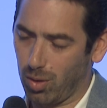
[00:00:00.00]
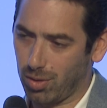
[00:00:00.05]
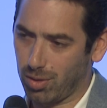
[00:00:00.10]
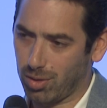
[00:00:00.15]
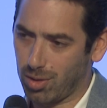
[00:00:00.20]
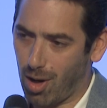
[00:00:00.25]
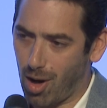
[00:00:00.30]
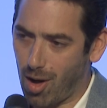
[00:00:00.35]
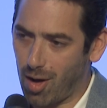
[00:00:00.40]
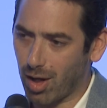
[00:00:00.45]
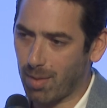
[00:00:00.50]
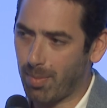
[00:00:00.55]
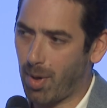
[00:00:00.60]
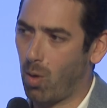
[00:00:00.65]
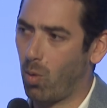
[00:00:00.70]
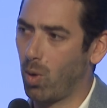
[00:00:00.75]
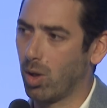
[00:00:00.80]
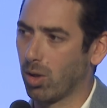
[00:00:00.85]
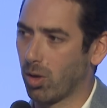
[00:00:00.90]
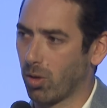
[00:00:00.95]
talk about
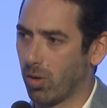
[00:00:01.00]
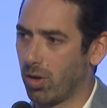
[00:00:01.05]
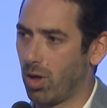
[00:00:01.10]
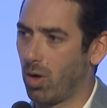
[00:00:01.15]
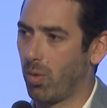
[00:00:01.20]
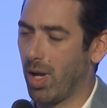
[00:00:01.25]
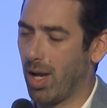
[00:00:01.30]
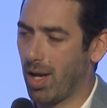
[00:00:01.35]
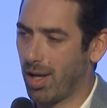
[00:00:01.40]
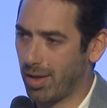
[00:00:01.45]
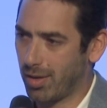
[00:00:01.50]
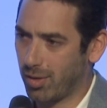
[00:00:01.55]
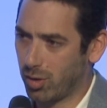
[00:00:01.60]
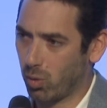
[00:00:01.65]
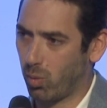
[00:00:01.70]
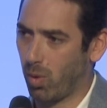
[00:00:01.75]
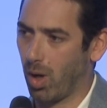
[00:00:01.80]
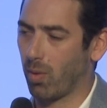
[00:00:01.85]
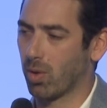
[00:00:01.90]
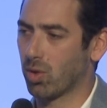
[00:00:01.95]
what Learneo is,
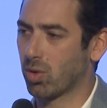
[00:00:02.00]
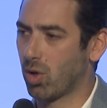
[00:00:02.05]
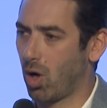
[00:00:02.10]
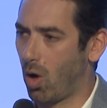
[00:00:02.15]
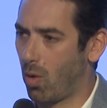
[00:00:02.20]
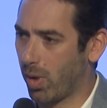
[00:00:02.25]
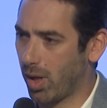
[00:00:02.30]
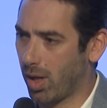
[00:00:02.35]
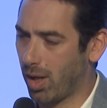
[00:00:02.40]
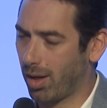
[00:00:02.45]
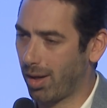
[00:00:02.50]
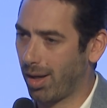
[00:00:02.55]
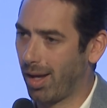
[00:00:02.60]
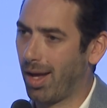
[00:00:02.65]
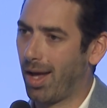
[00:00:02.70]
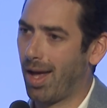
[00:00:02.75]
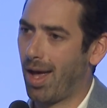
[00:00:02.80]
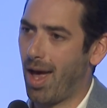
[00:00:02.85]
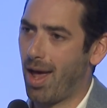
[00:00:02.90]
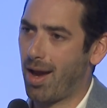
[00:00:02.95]
where it's going,
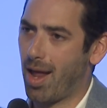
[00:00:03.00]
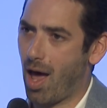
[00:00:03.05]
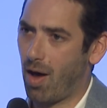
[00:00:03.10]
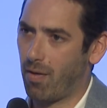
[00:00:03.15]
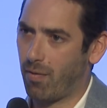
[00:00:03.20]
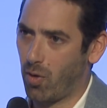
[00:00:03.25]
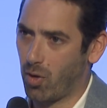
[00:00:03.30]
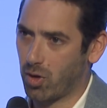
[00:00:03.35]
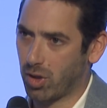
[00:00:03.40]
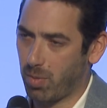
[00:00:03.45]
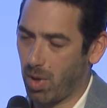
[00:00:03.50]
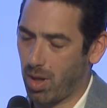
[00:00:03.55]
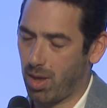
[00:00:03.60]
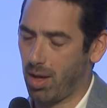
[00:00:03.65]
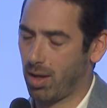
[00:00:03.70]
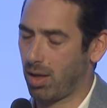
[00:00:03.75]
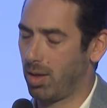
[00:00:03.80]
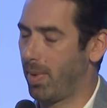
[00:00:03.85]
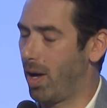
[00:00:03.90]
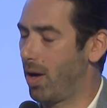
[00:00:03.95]
and how folks should be
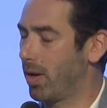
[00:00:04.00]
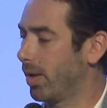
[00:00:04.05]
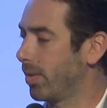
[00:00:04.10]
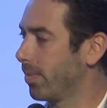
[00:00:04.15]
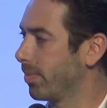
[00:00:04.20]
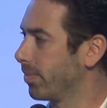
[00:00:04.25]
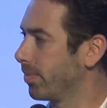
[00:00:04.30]
thinking about it.